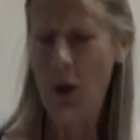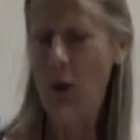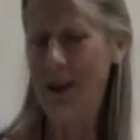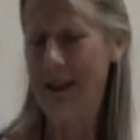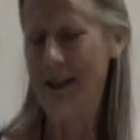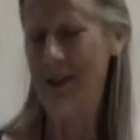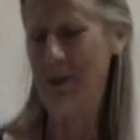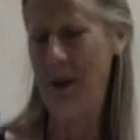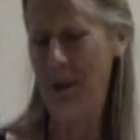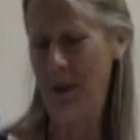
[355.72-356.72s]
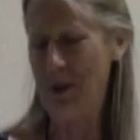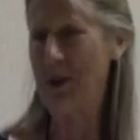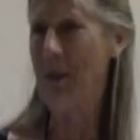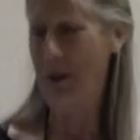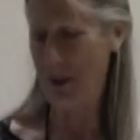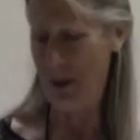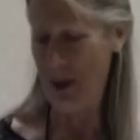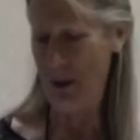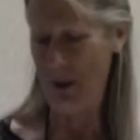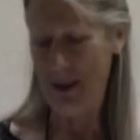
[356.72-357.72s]
what touches me the most about the
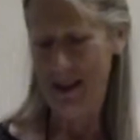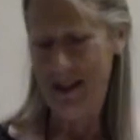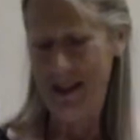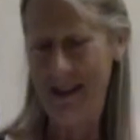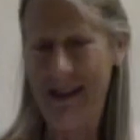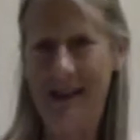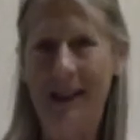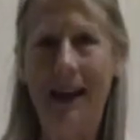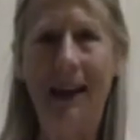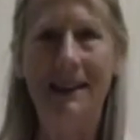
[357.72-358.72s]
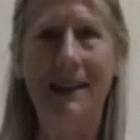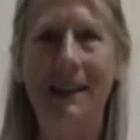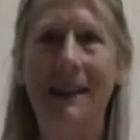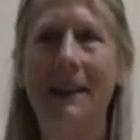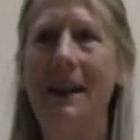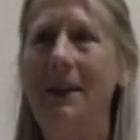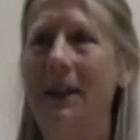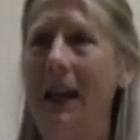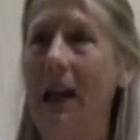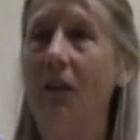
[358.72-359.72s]
code is the idea
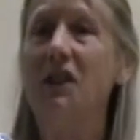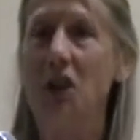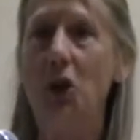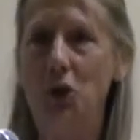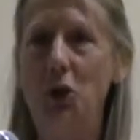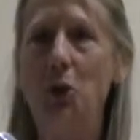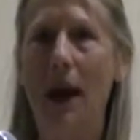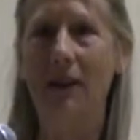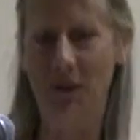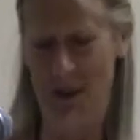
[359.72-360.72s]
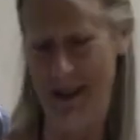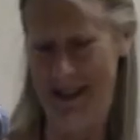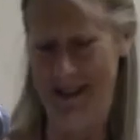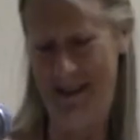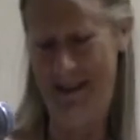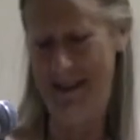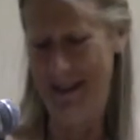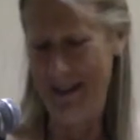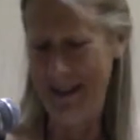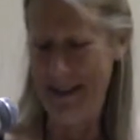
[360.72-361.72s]
that elephants do have a voice,
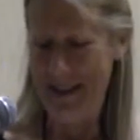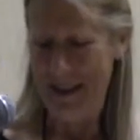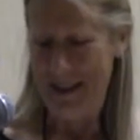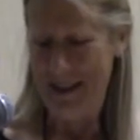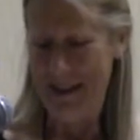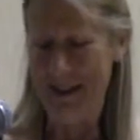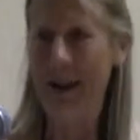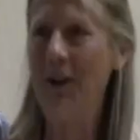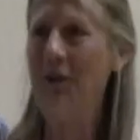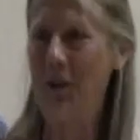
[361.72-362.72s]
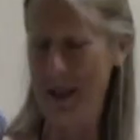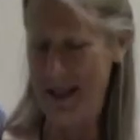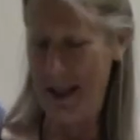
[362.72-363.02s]
right? Not a voice